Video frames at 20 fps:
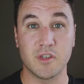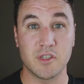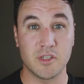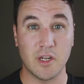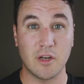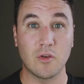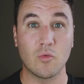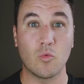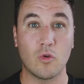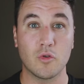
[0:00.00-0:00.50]
for
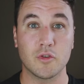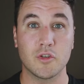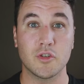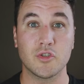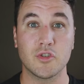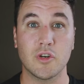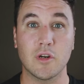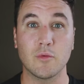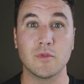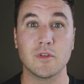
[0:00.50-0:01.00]
stillwater
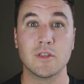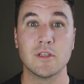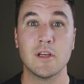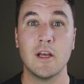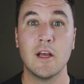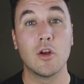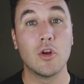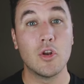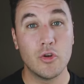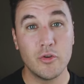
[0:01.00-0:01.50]
trout.
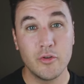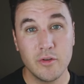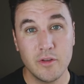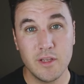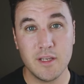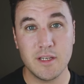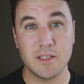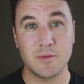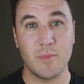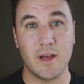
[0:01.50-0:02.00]
Learn
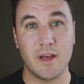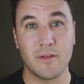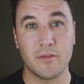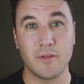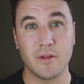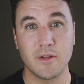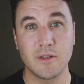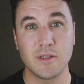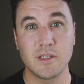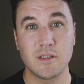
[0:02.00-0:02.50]
these
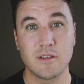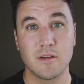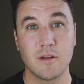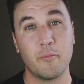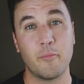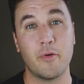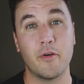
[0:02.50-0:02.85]
methods,